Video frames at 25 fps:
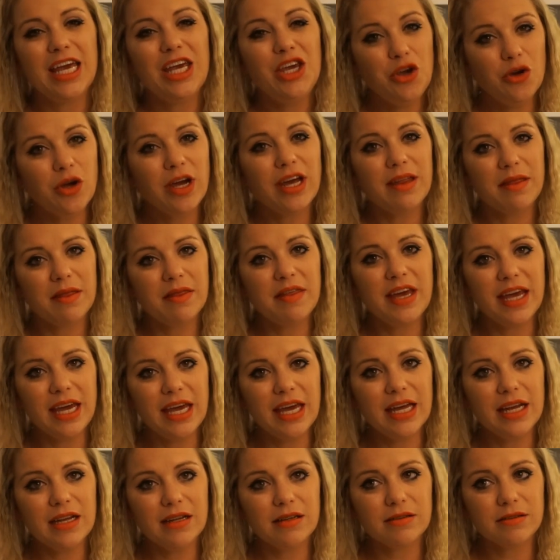You can think
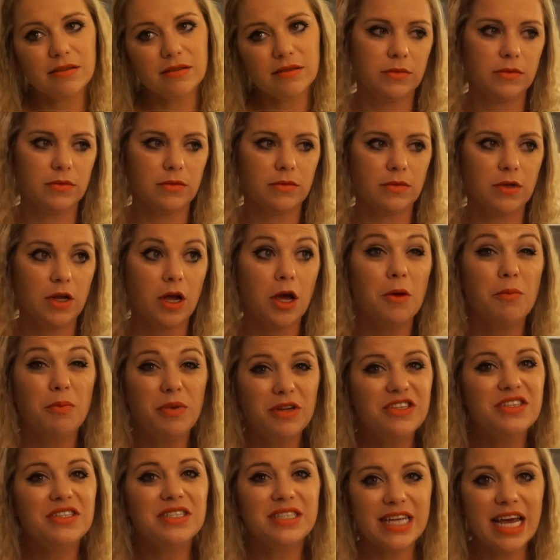it,
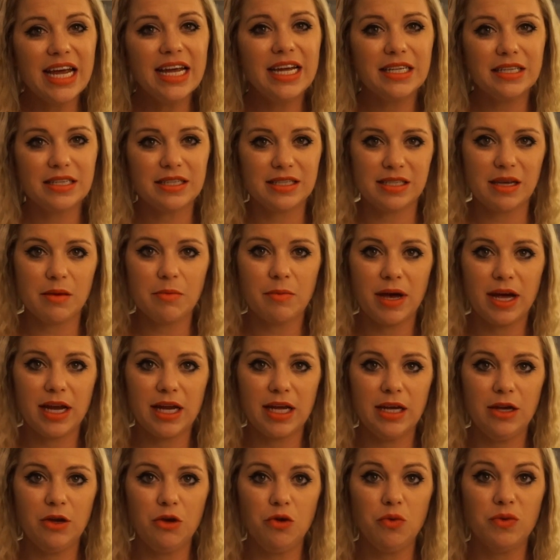but to say it to
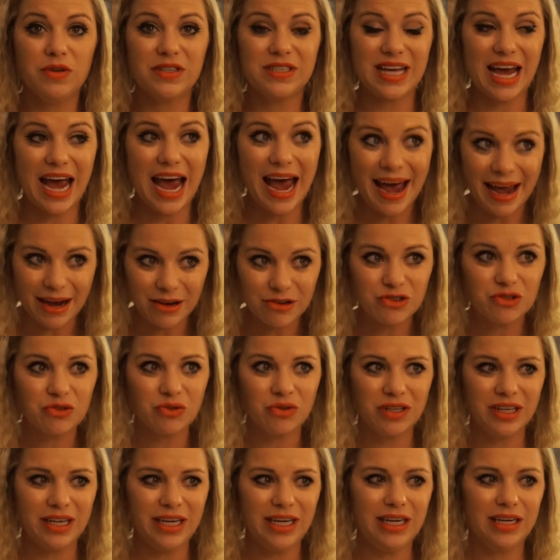somebody who is
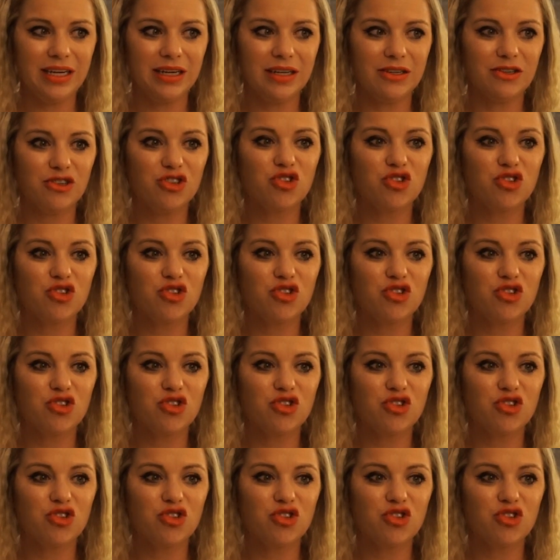actually